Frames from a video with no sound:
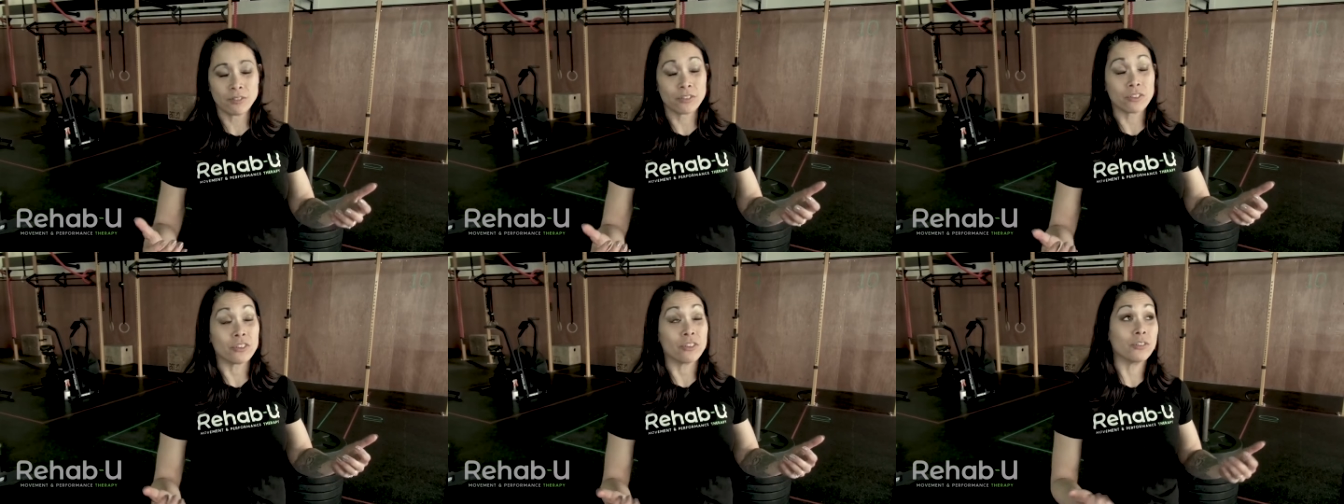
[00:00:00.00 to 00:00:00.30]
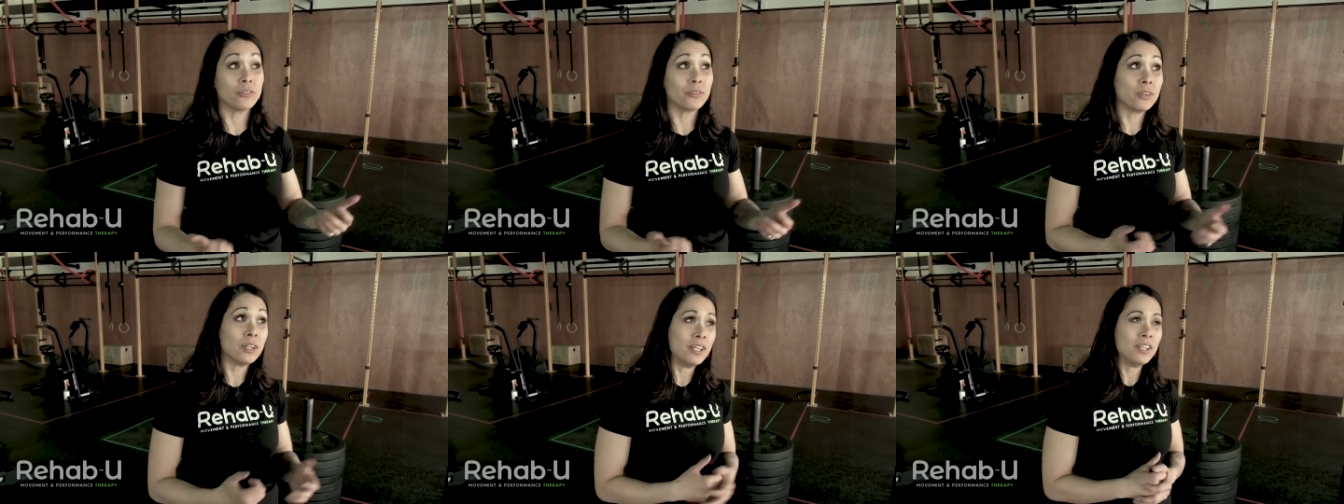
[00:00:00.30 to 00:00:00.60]

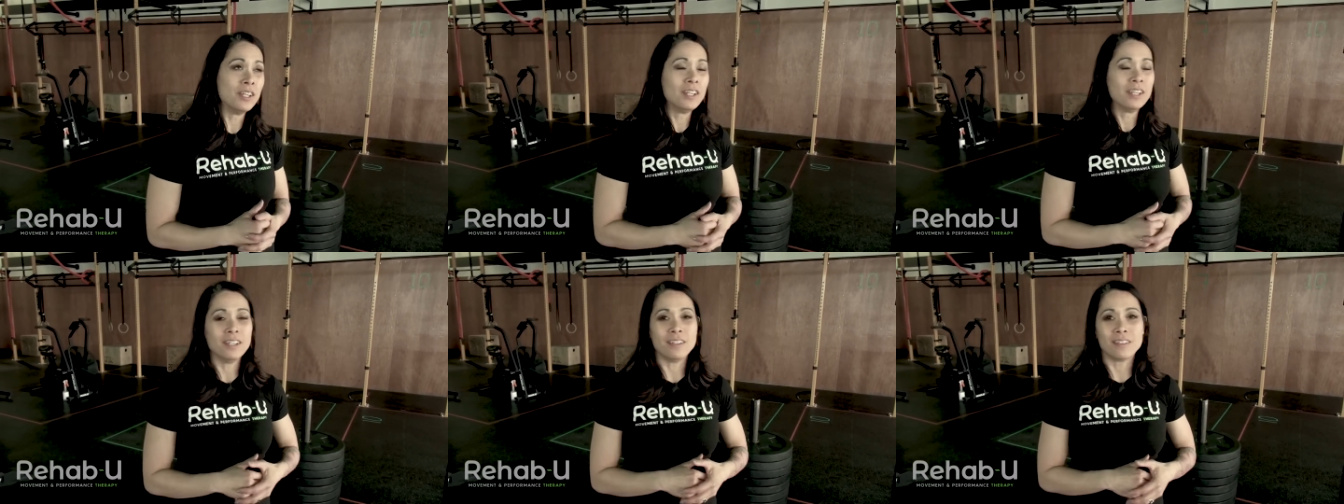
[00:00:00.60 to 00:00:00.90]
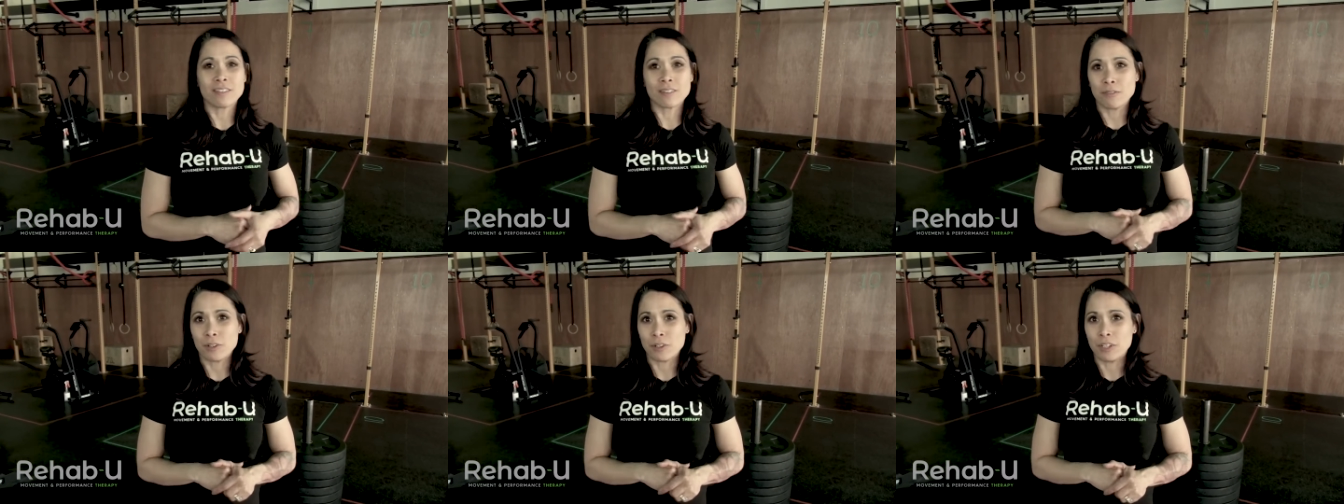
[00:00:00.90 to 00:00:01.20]
So
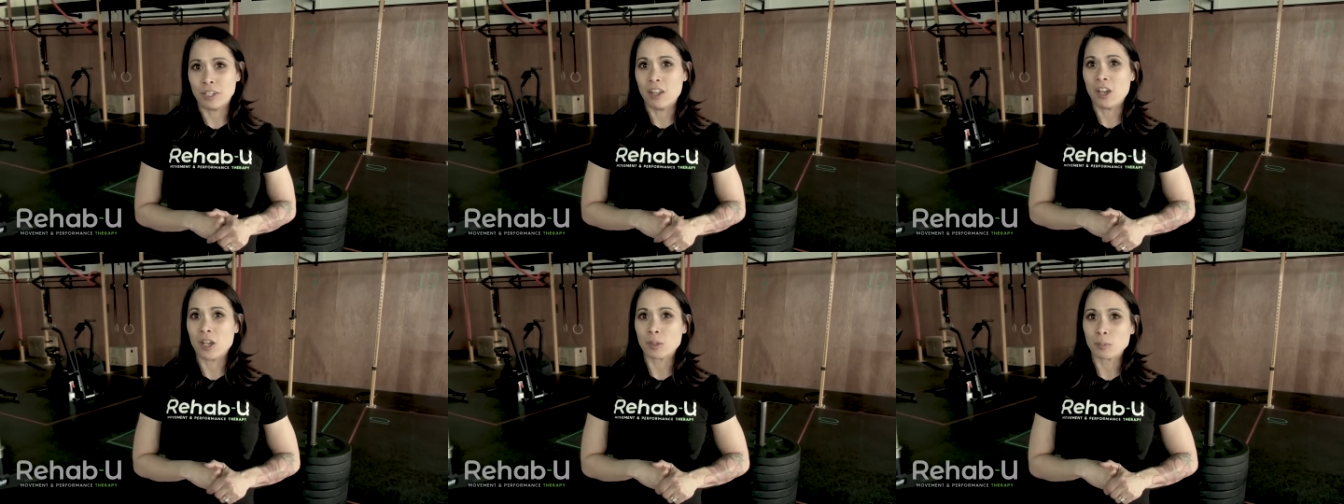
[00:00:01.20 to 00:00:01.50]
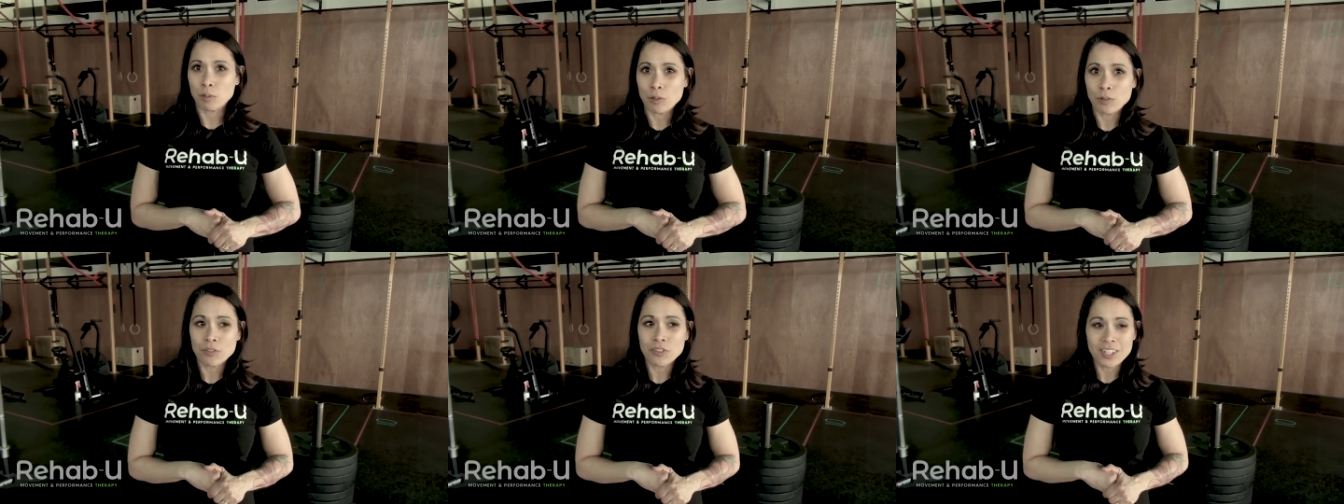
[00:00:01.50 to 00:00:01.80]
it's a very long
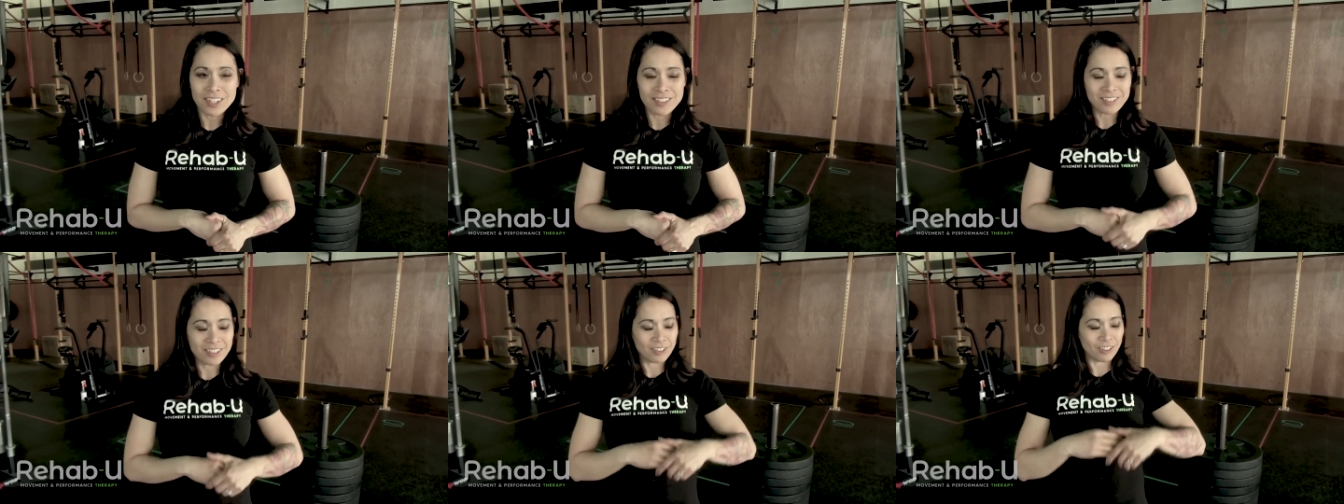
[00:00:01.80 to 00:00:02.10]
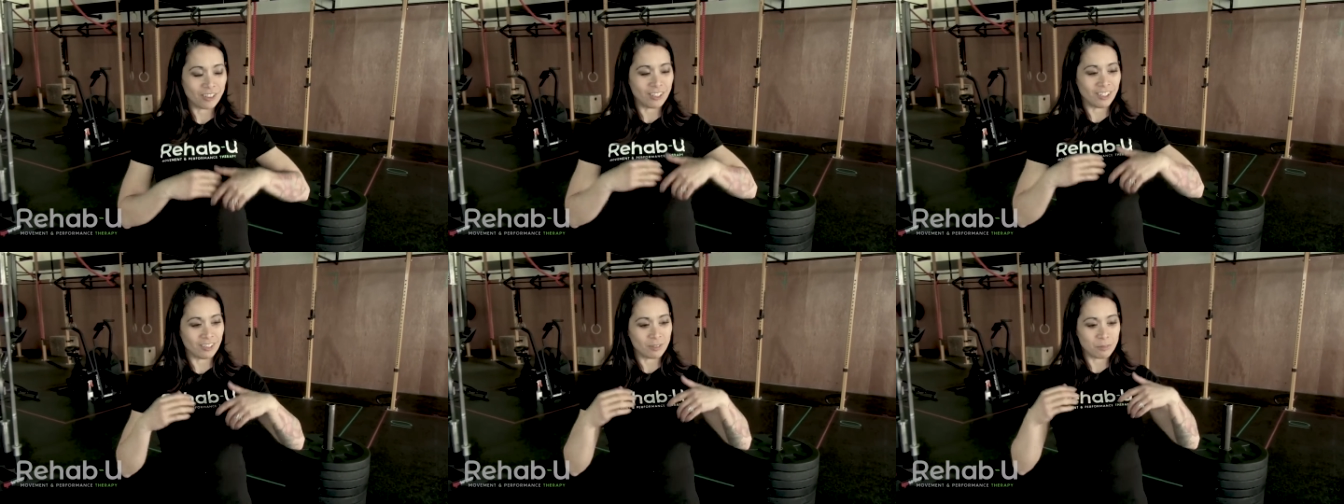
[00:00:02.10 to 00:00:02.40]
process and
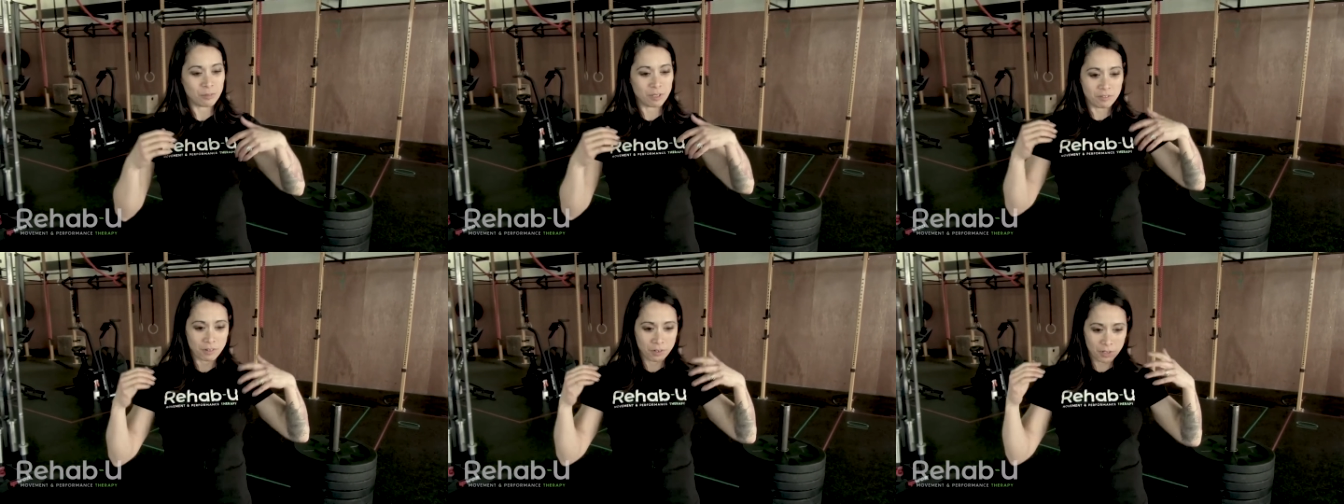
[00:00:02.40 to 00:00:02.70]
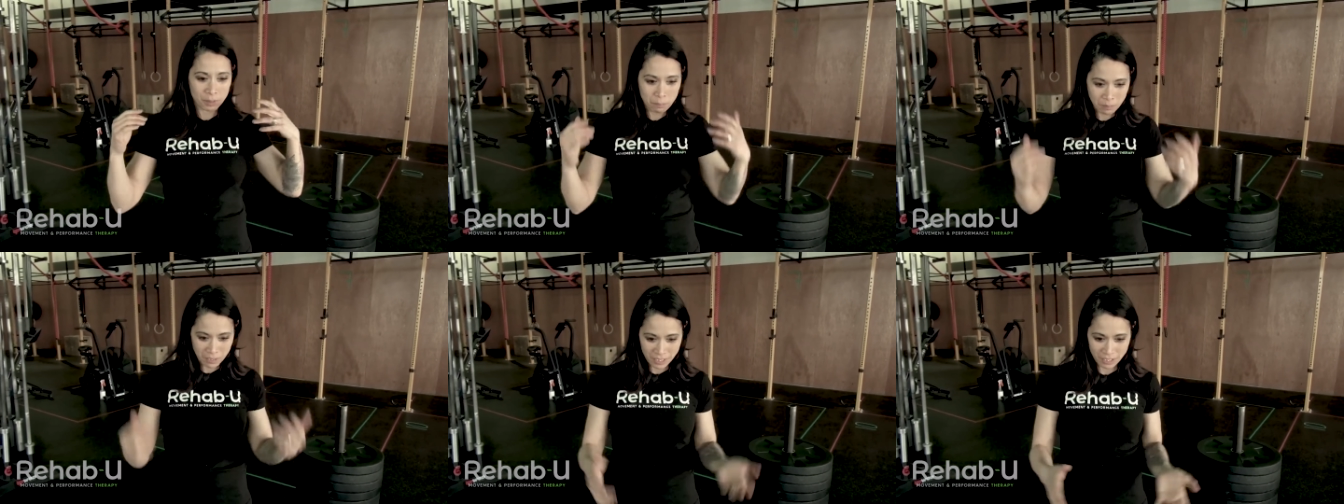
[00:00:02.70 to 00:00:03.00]
you need to be
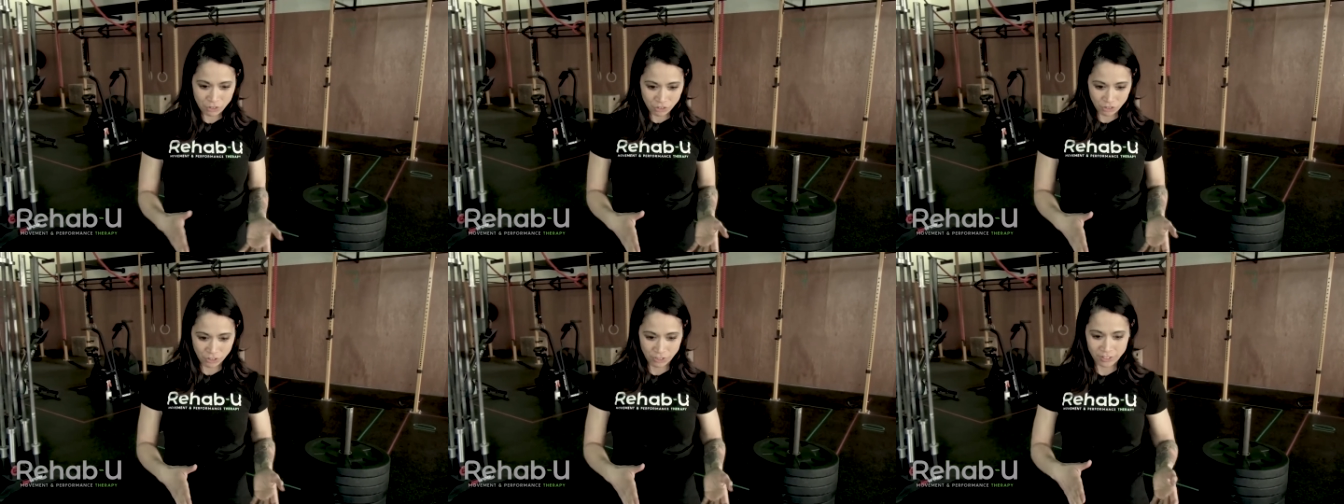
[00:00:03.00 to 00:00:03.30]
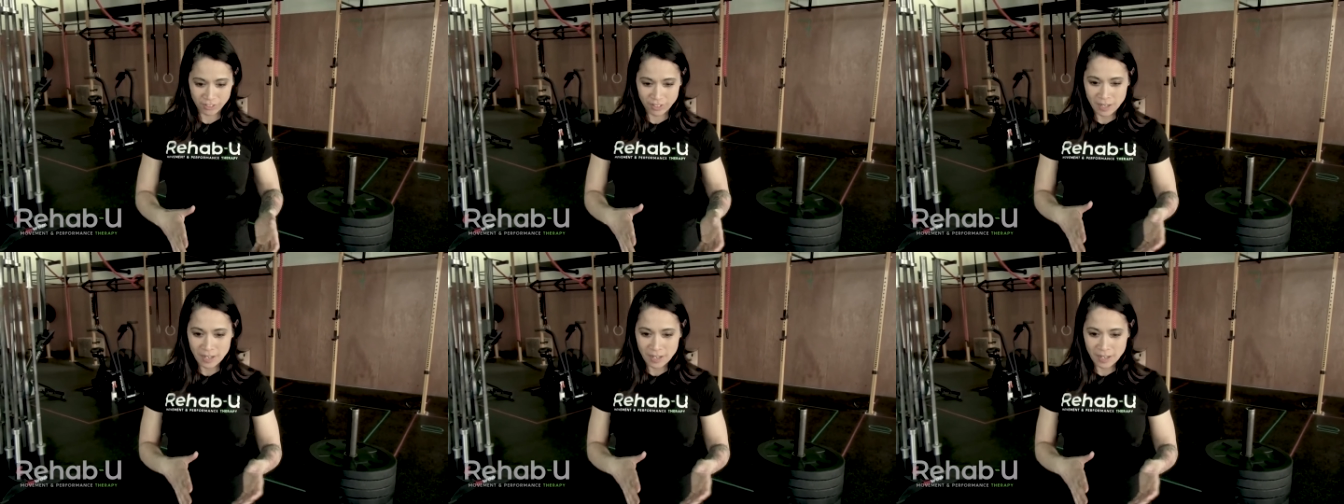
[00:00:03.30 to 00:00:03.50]
very patient.